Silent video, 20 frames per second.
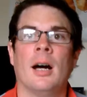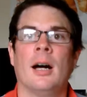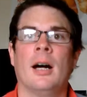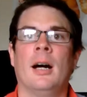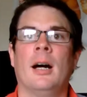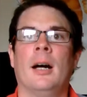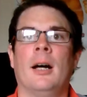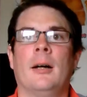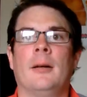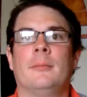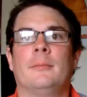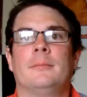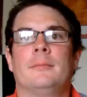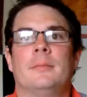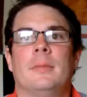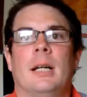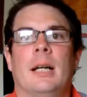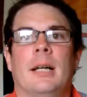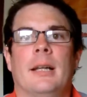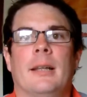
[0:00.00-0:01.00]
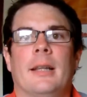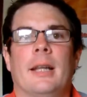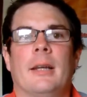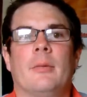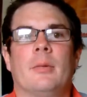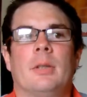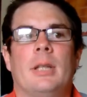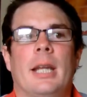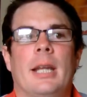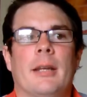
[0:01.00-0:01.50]
and
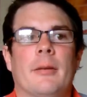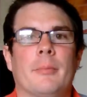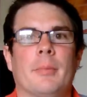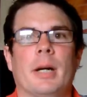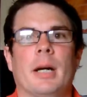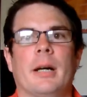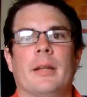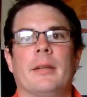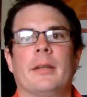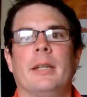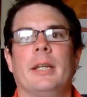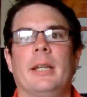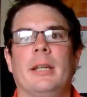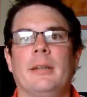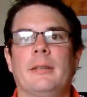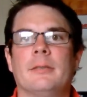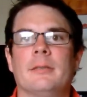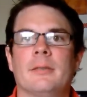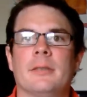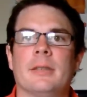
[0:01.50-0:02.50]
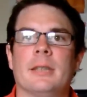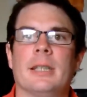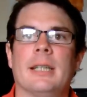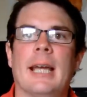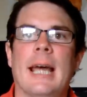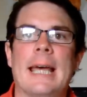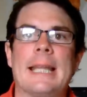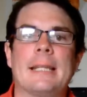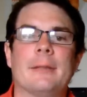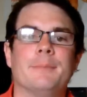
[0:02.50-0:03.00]
they were taken by the
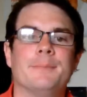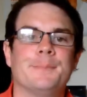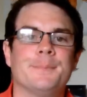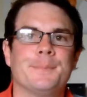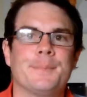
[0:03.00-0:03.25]
head,